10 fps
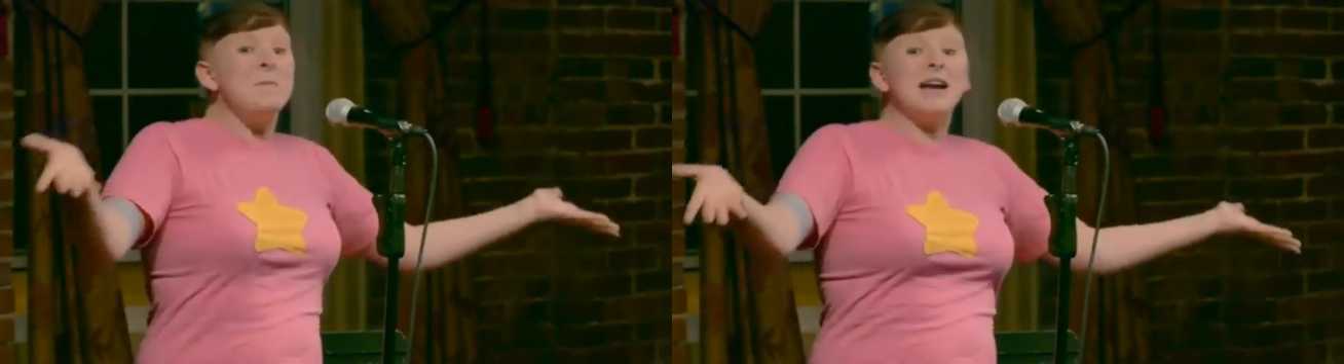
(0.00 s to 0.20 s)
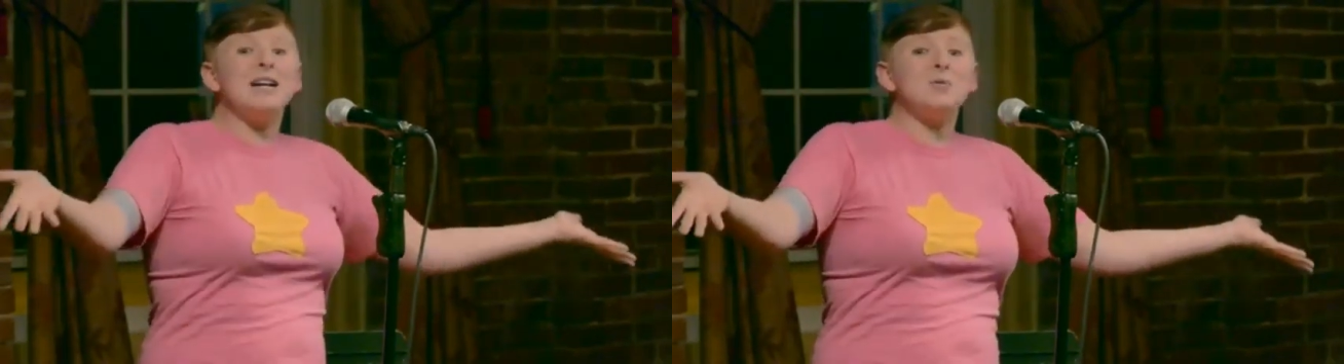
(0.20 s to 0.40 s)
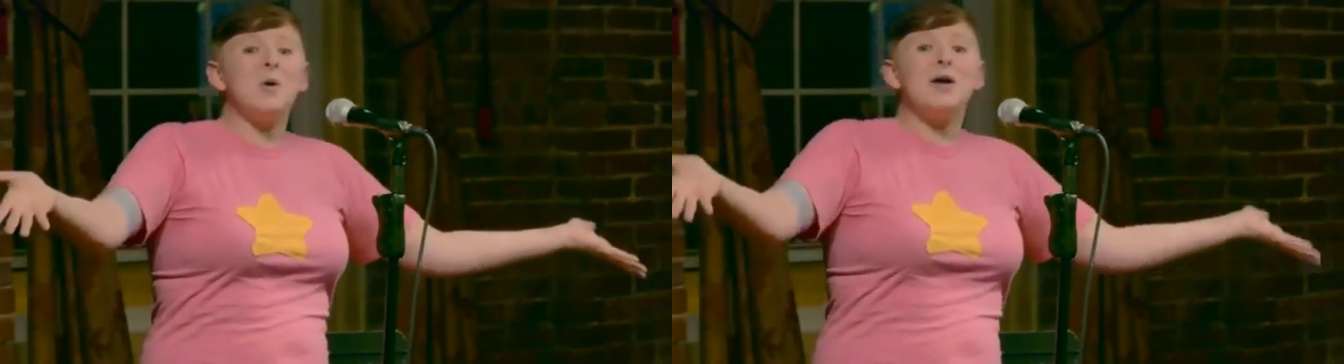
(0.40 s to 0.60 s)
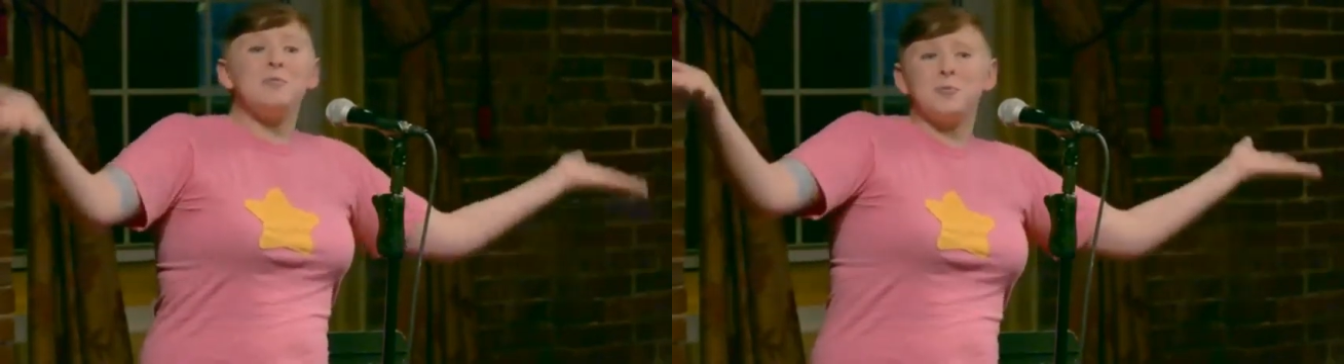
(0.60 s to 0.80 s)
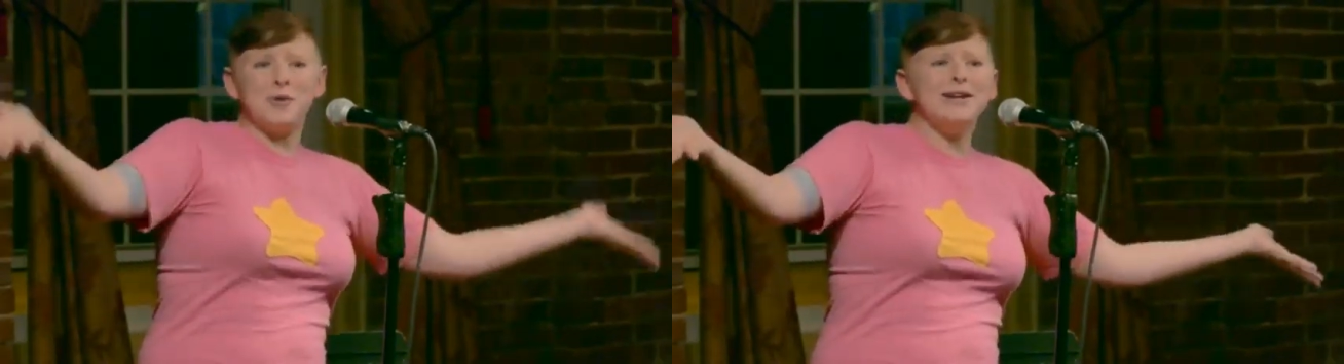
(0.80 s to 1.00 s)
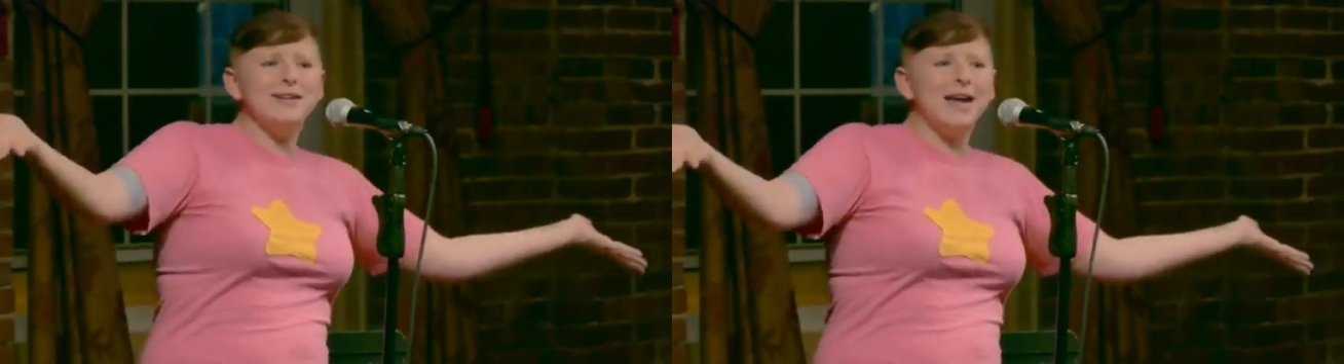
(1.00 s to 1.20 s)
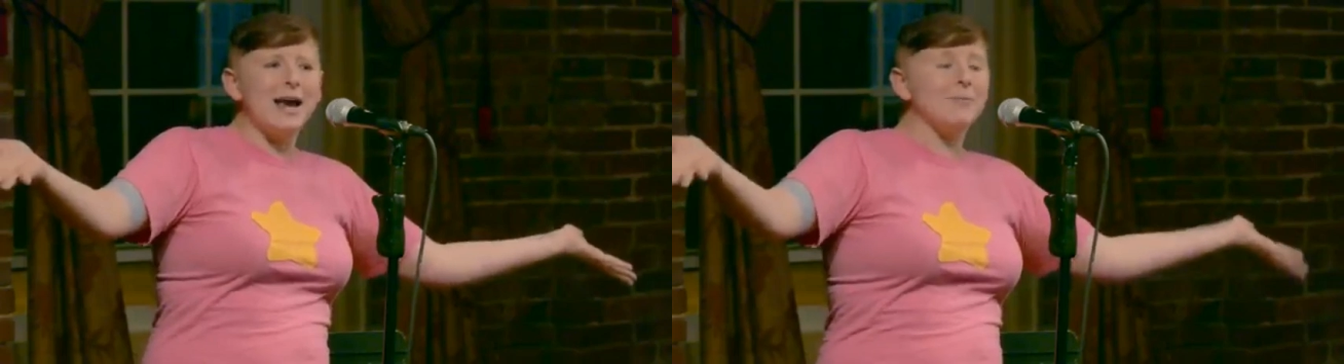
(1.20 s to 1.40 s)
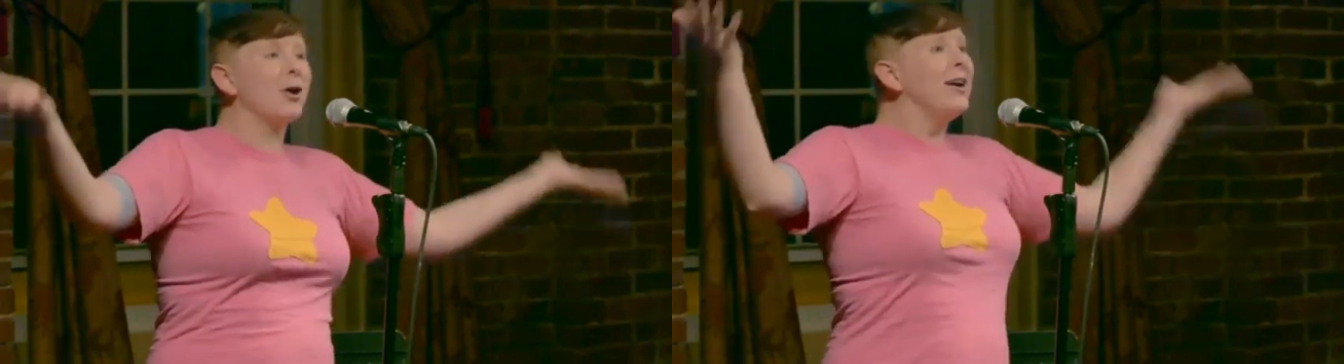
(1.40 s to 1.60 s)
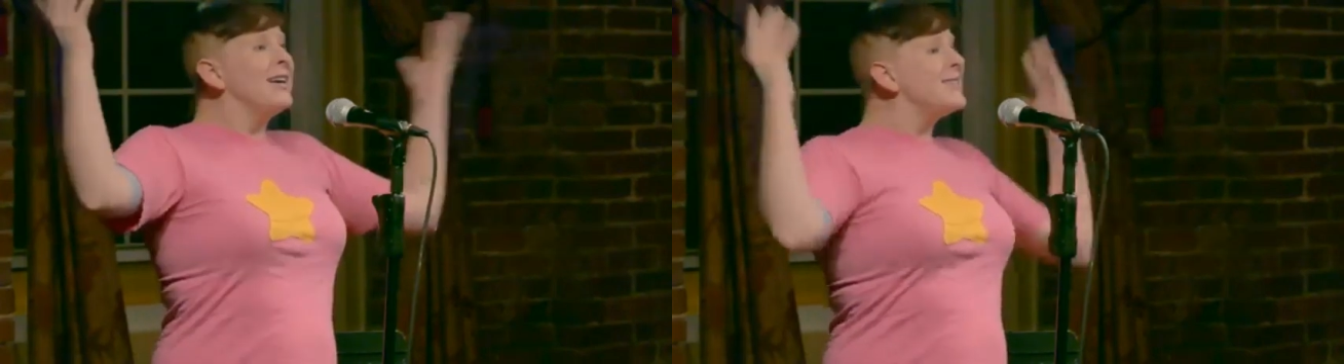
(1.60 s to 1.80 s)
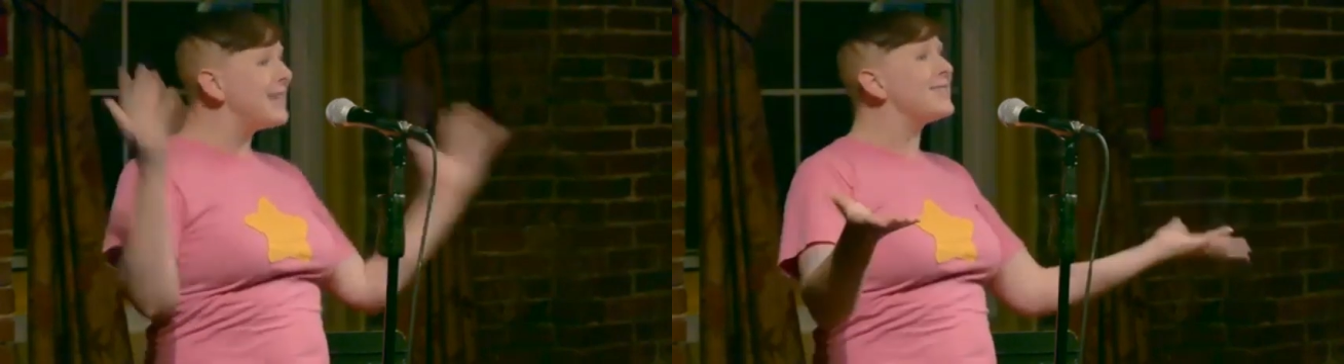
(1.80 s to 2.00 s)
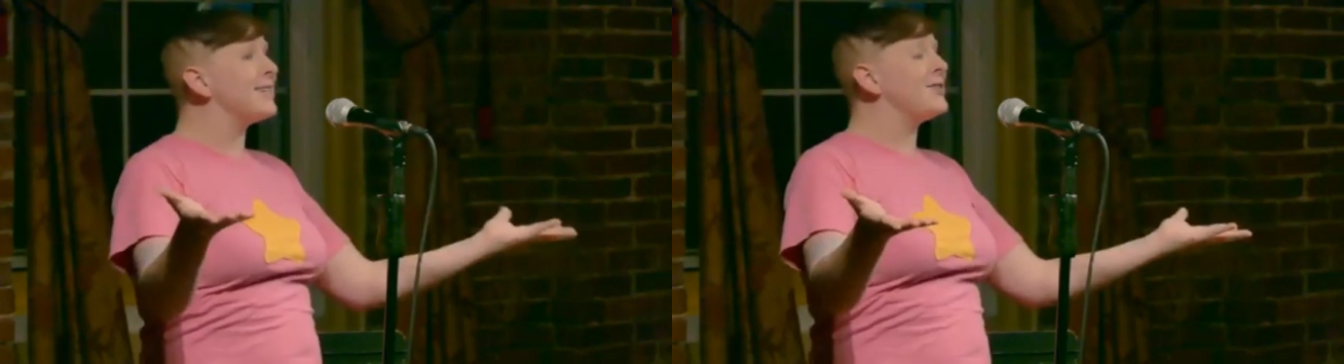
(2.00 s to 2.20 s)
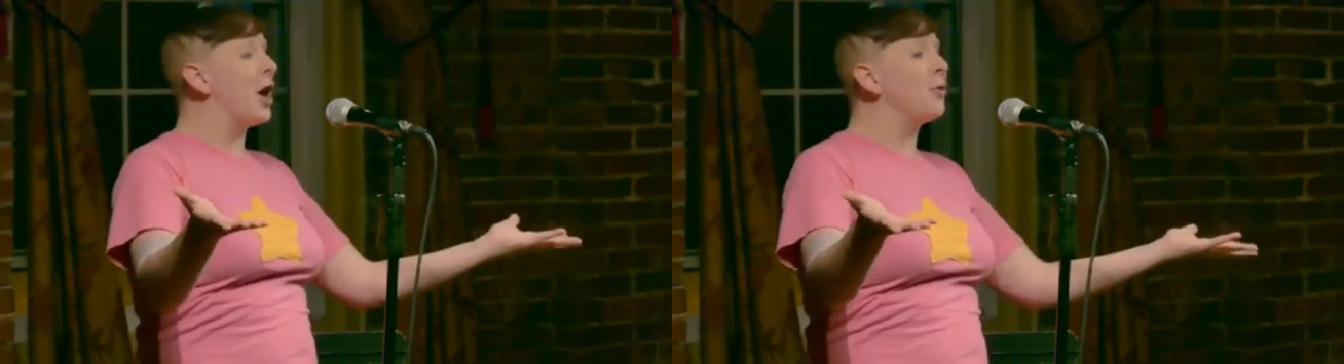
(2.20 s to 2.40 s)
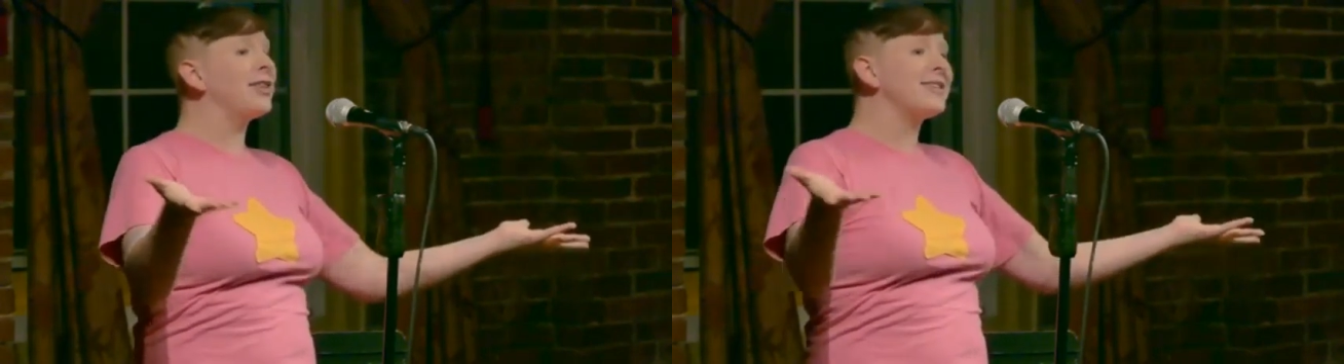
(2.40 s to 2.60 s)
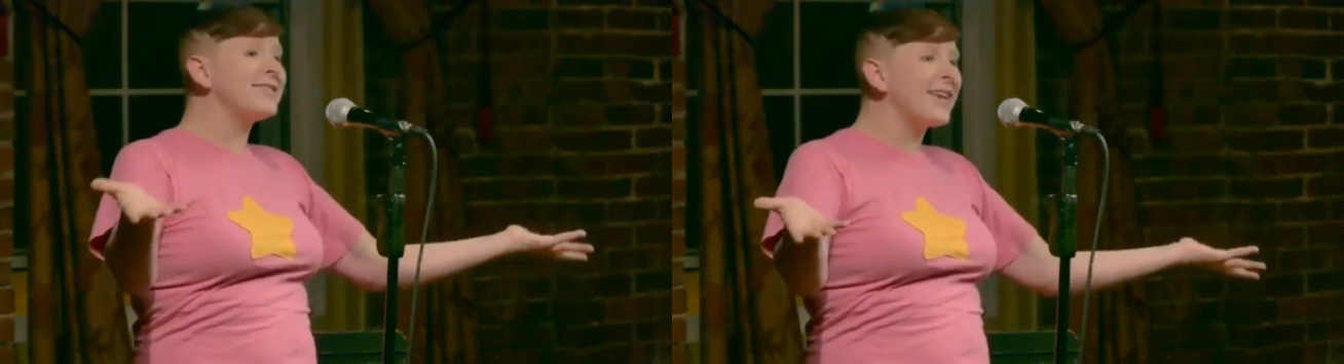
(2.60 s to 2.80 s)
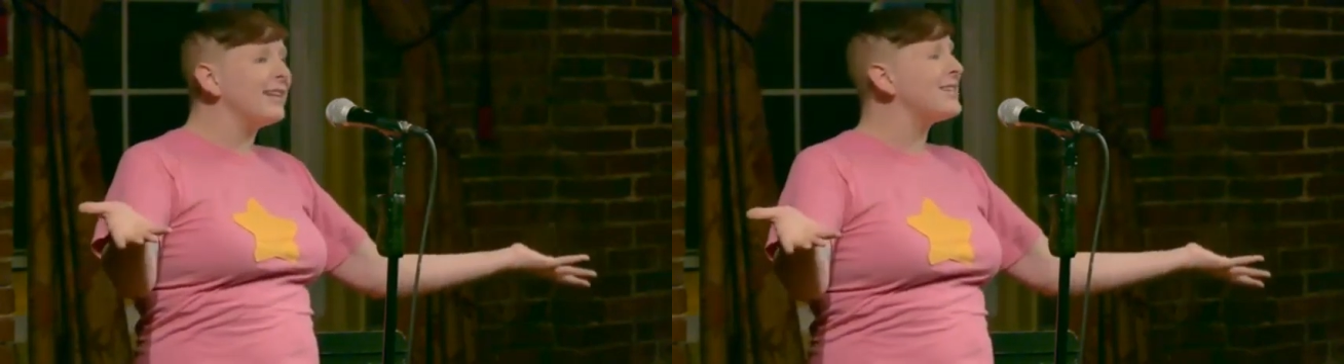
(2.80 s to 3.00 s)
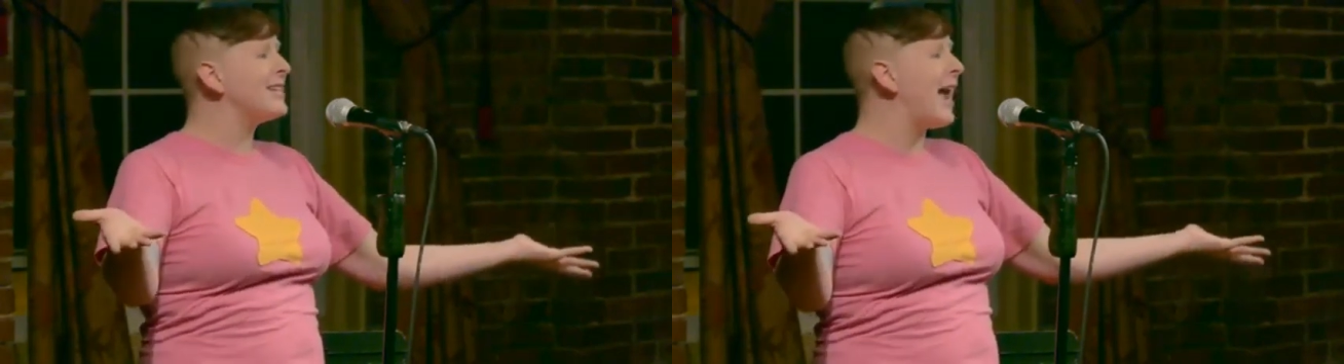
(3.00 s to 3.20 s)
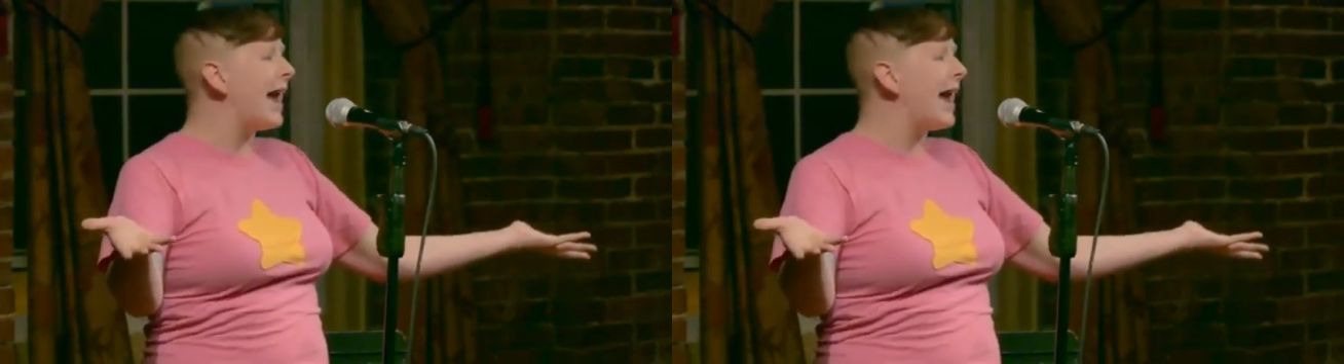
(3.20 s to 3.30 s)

Because what real gamer doesn't know that the skeleton